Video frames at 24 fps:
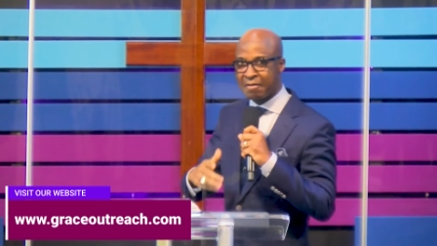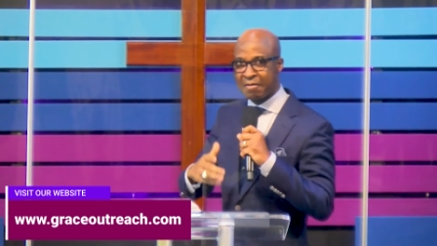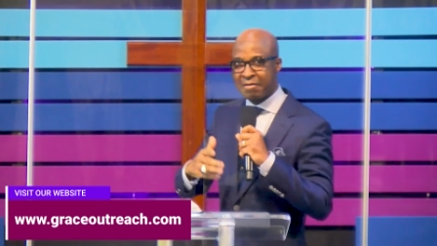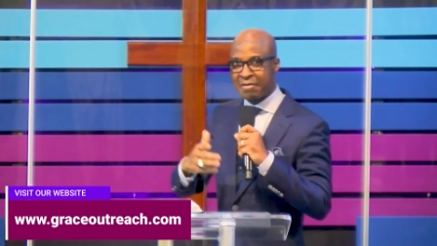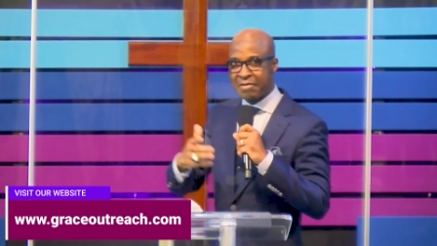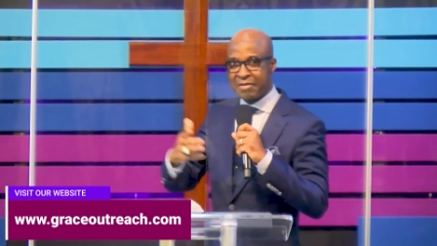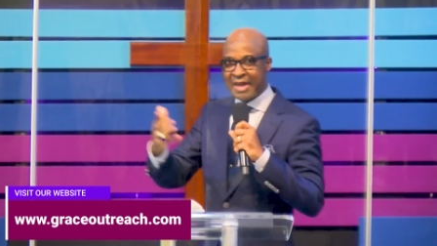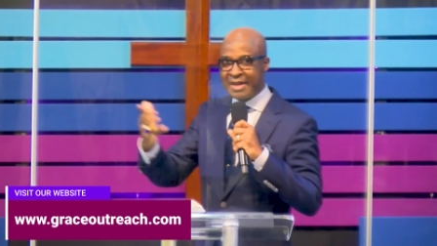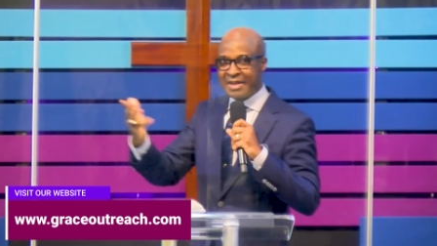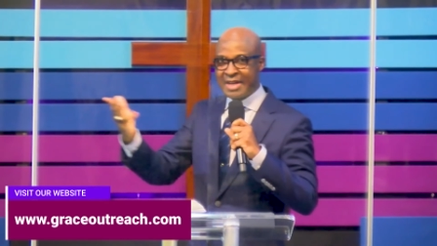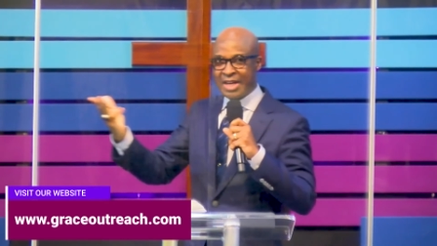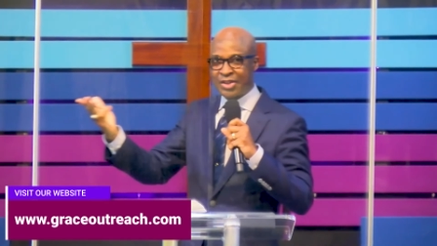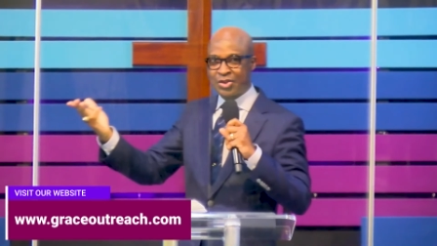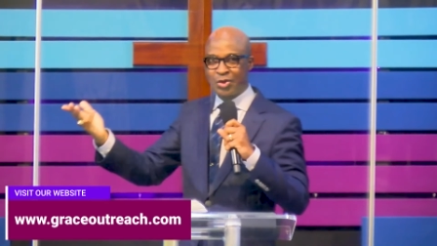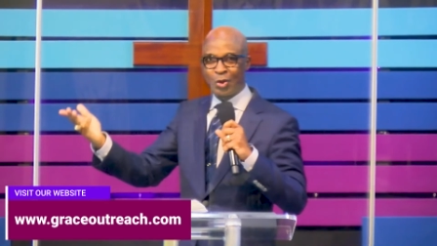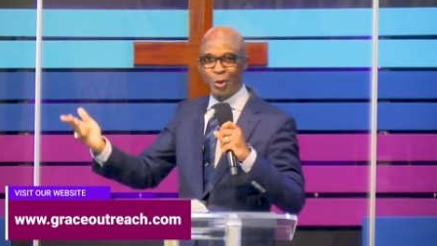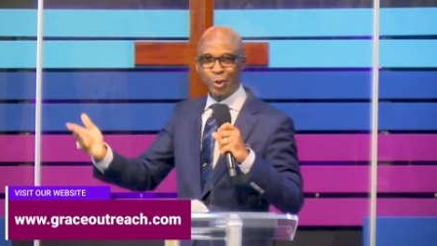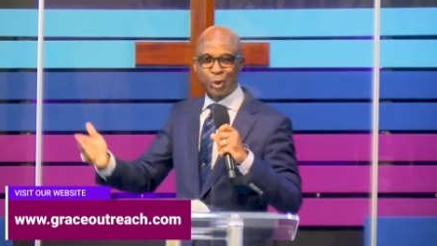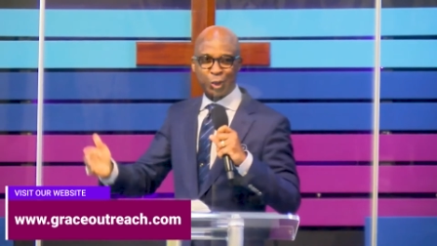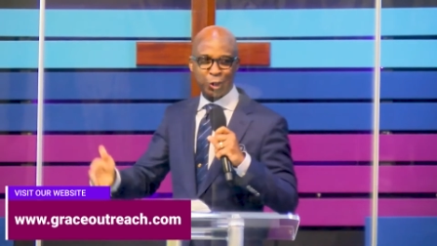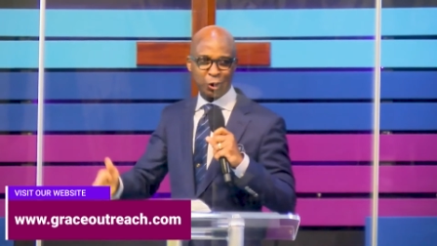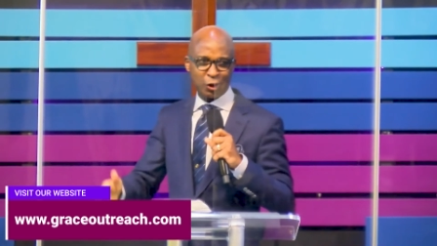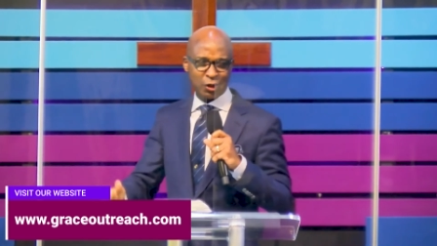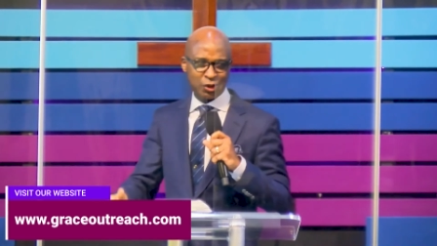then there's no
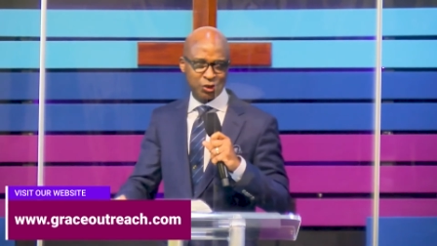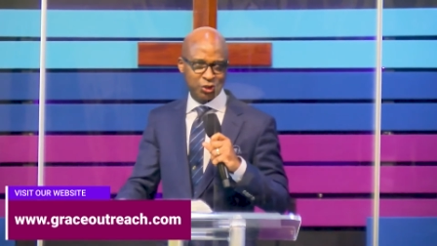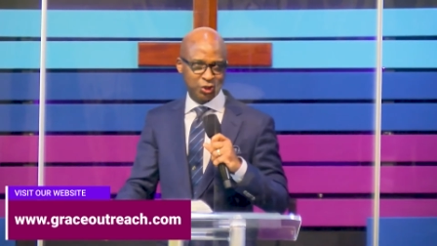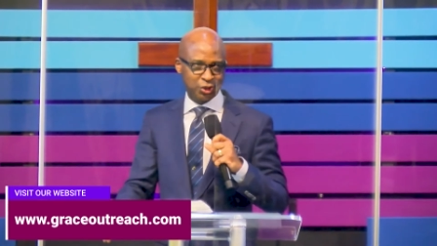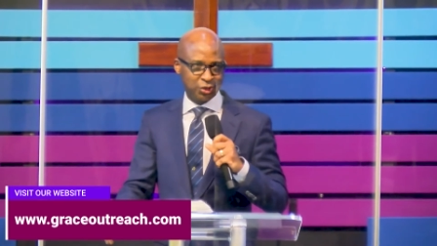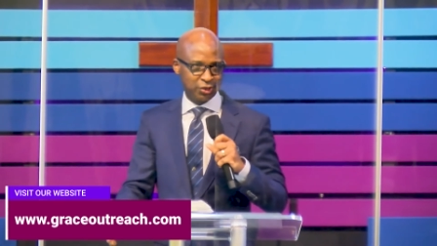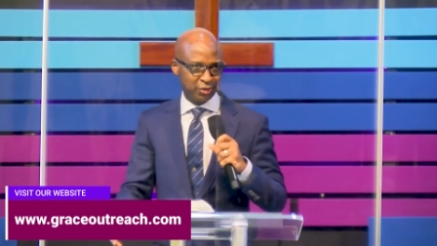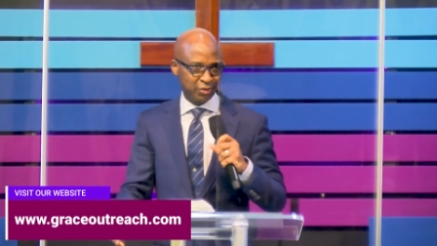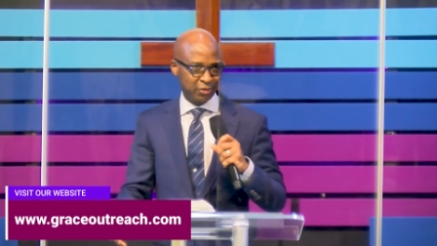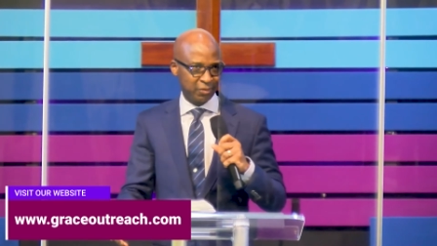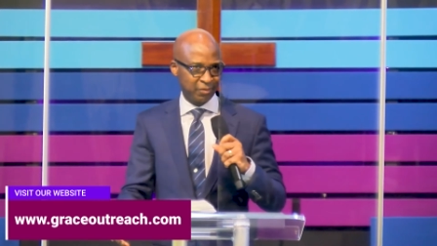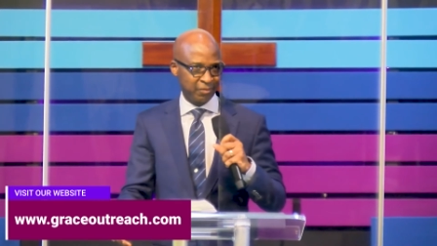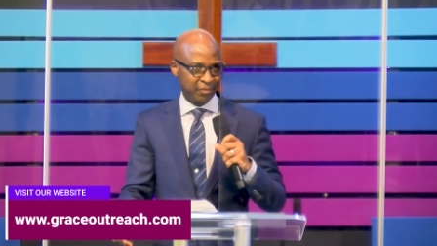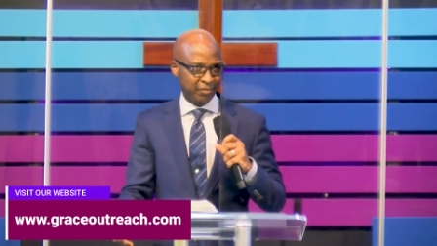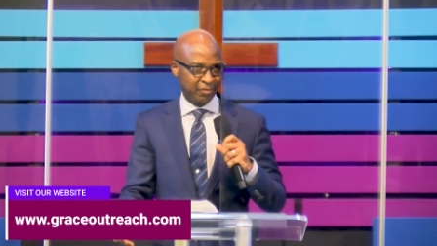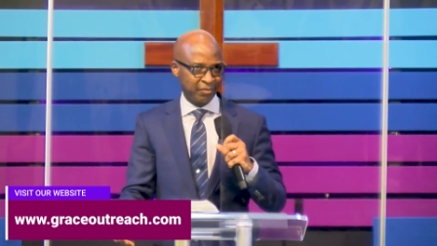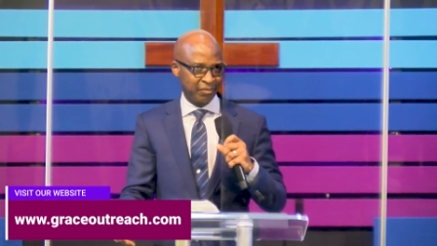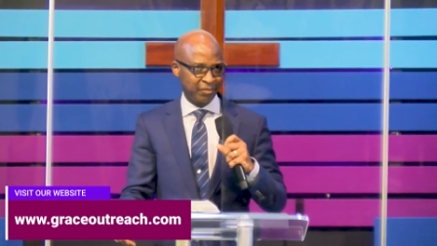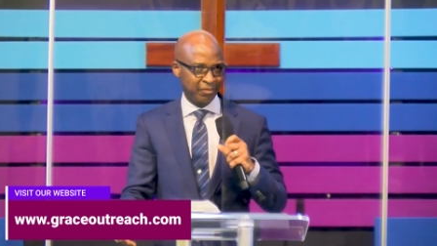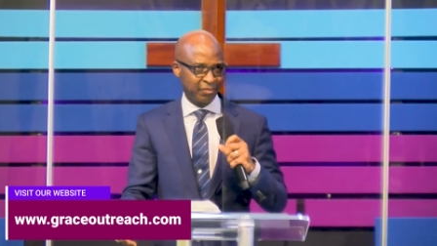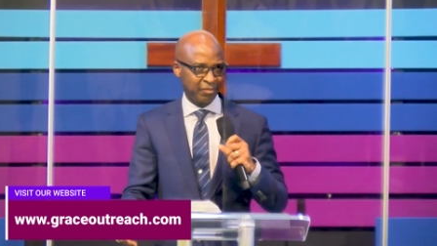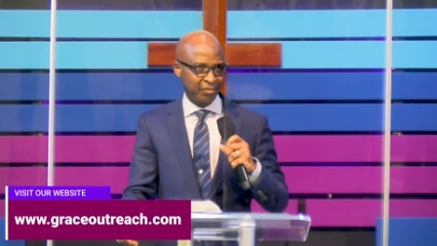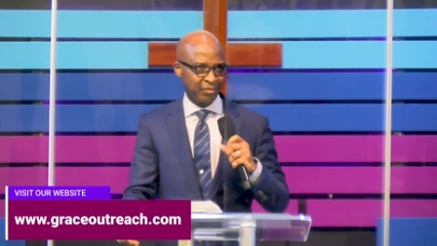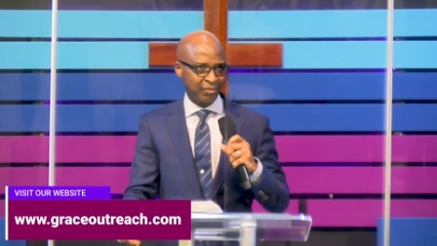church.
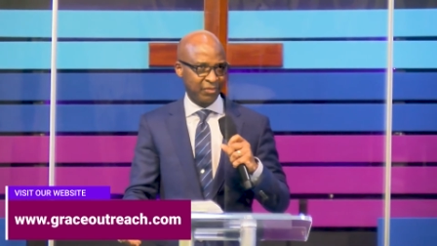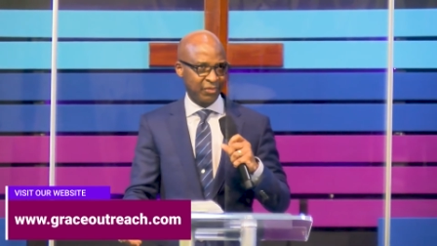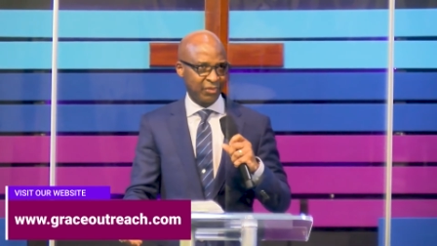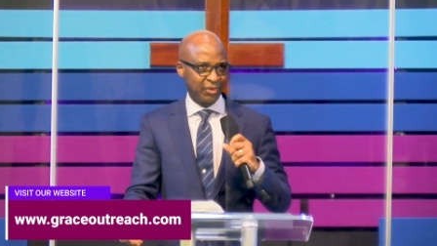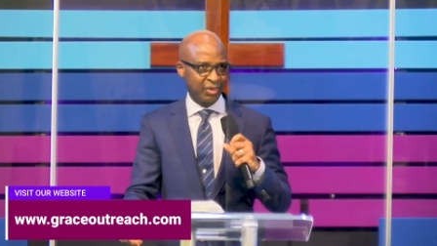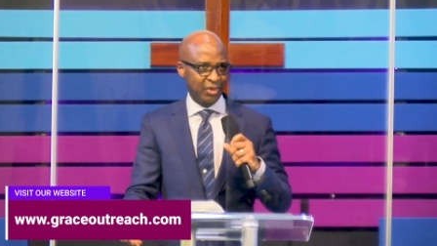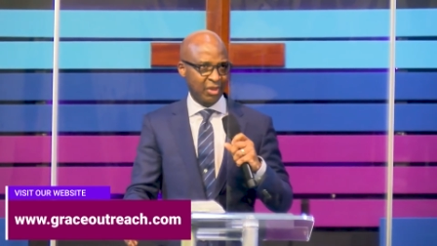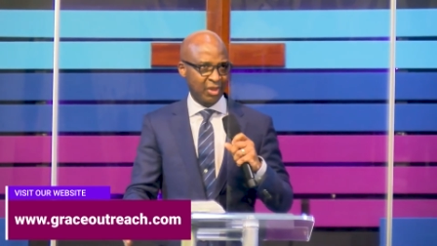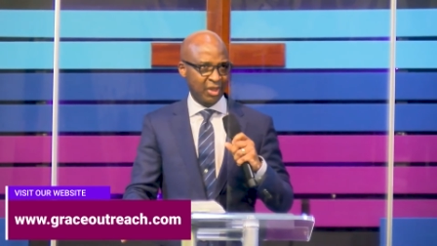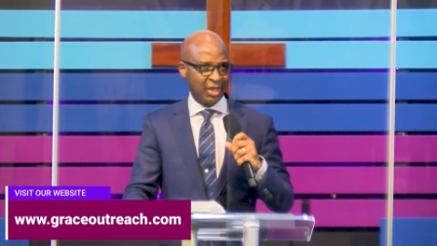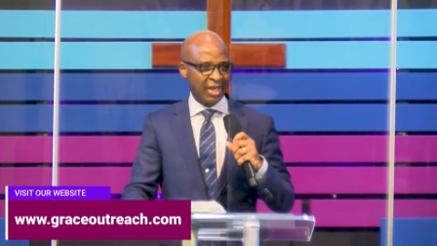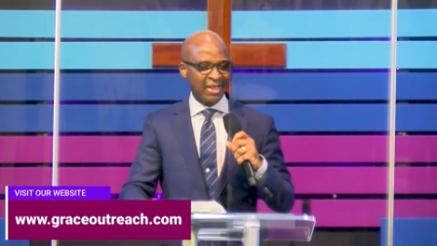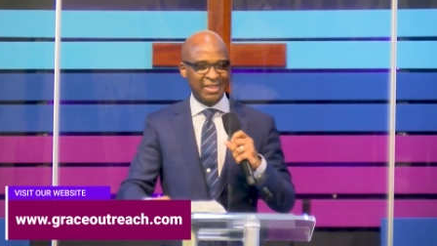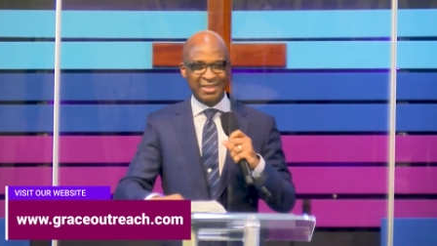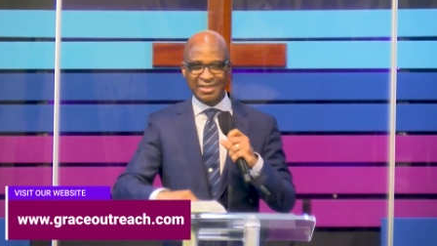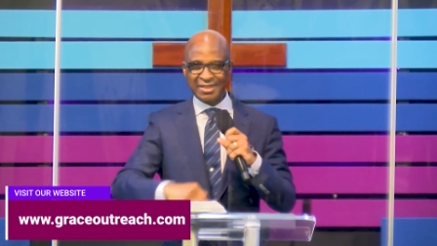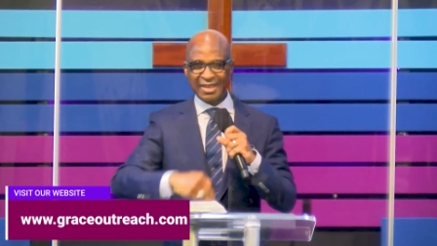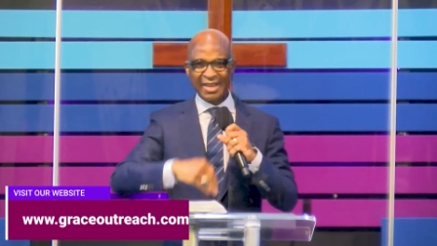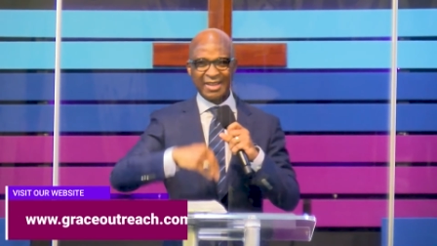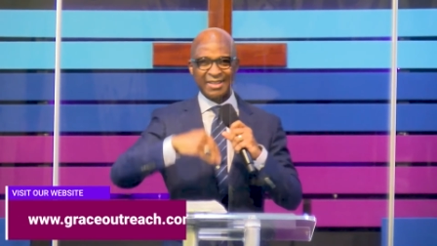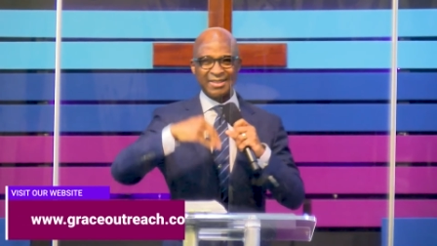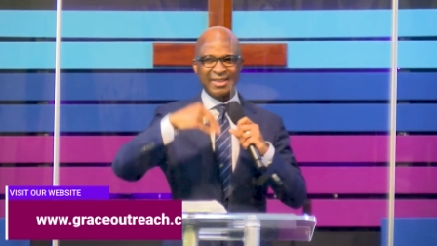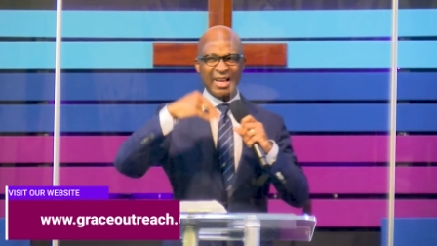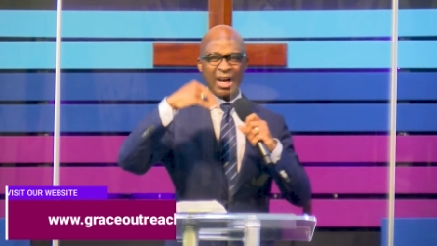It
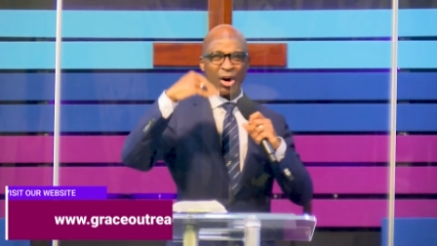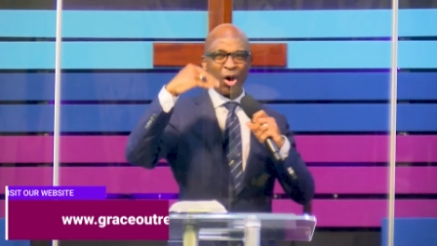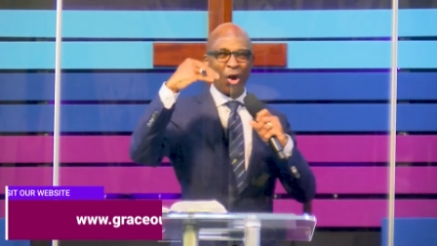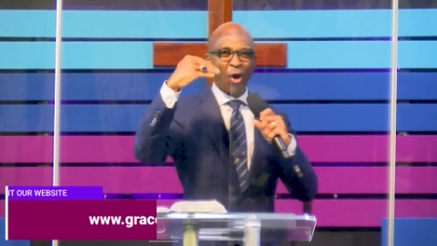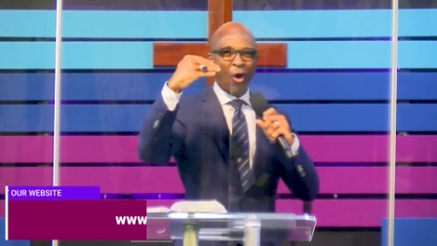takes that